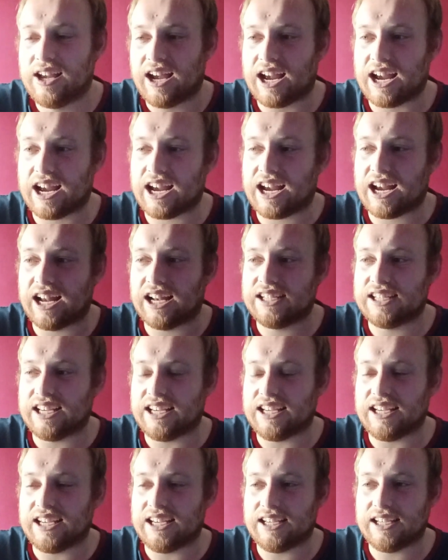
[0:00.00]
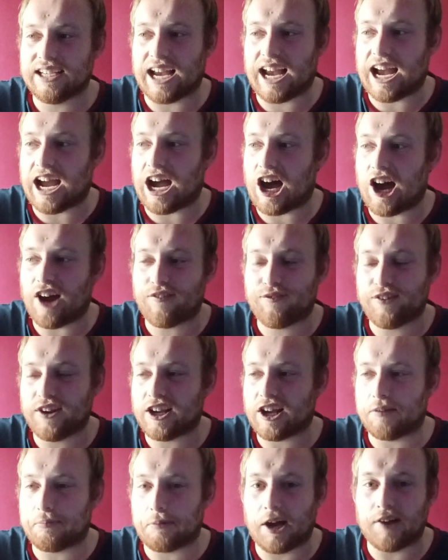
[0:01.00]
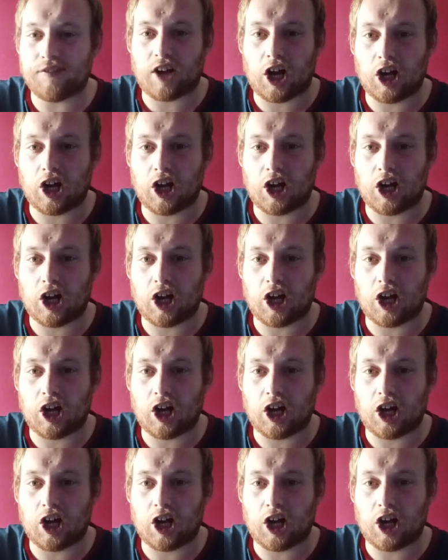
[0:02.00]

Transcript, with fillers: And yeah, I think I might have